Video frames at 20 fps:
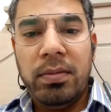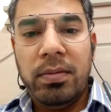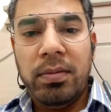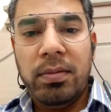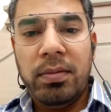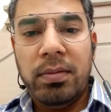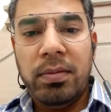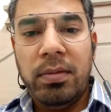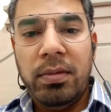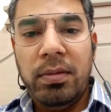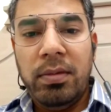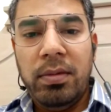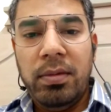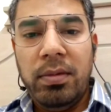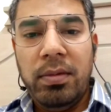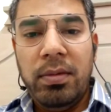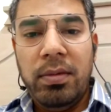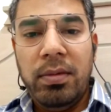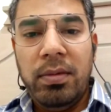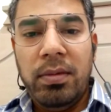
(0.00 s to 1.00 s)

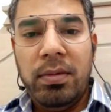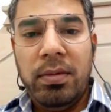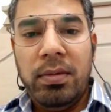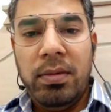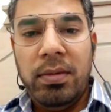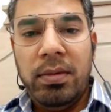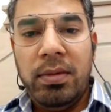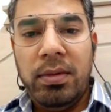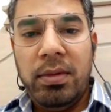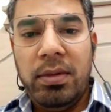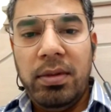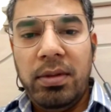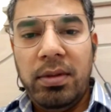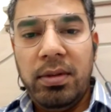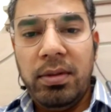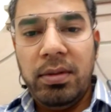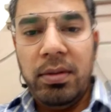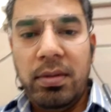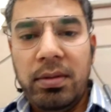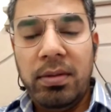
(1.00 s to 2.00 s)

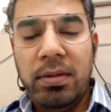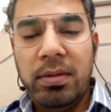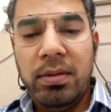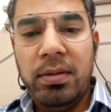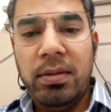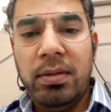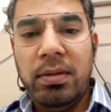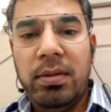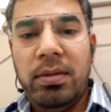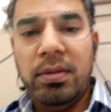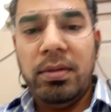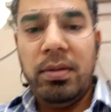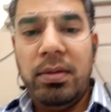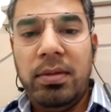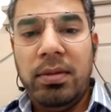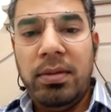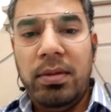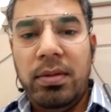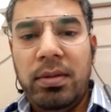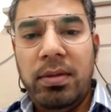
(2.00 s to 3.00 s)

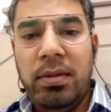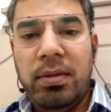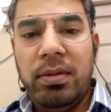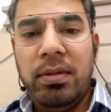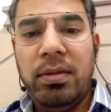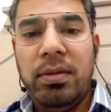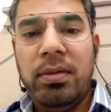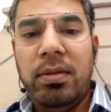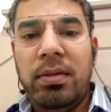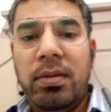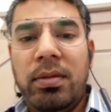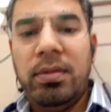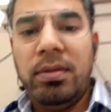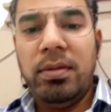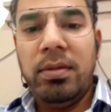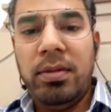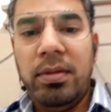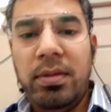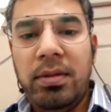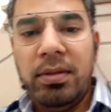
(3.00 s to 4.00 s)

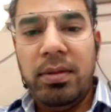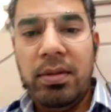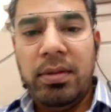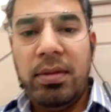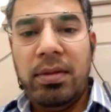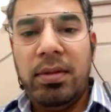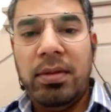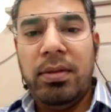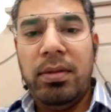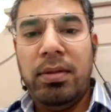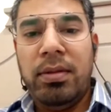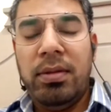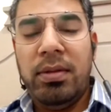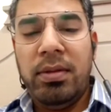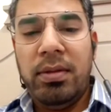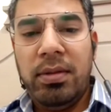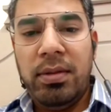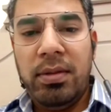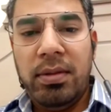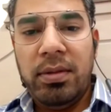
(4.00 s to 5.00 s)

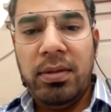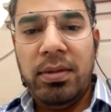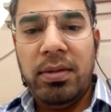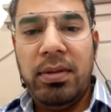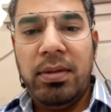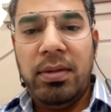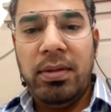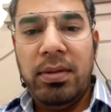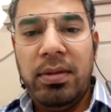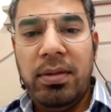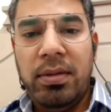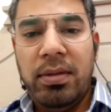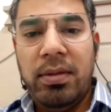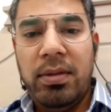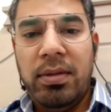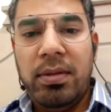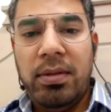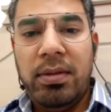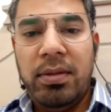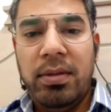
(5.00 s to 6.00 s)

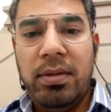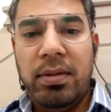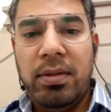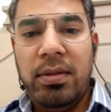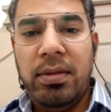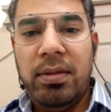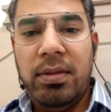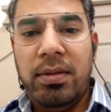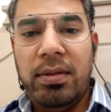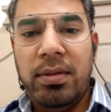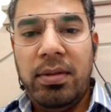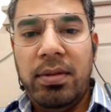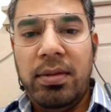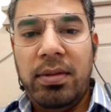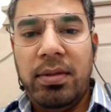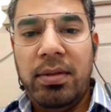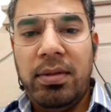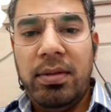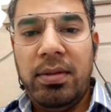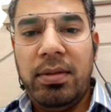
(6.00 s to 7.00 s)

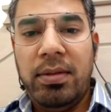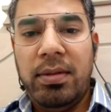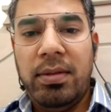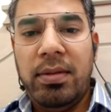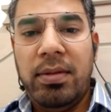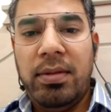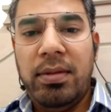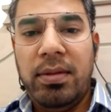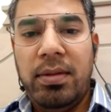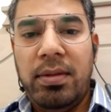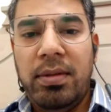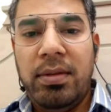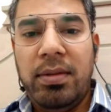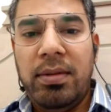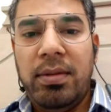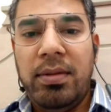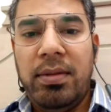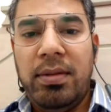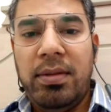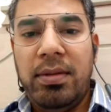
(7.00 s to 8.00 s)
The person shown says nothing.